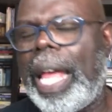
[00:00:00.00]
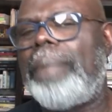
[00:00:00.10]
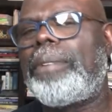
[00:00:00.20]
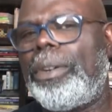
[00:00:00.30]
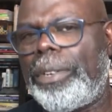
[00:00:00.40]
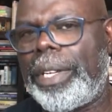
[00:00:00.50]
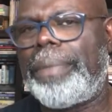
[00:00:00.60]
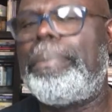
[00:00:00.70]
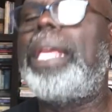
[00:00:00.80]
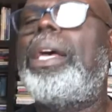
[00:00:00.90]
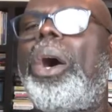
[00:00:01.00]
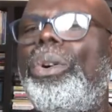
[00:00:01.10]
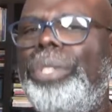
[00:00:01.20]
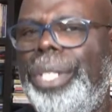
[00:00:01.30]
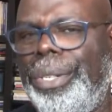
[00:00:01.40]
I'm going to be
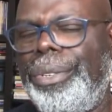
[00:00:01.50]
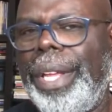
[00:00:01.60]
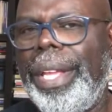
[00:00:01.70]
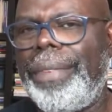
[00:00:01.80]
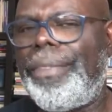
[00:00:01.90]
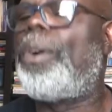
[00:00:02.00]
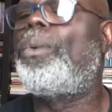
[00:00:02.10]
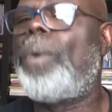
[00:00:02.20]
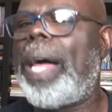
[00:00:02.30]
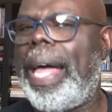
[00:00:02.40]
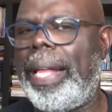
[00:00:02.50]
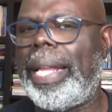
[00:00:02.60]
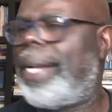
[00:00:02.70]
on you for a while.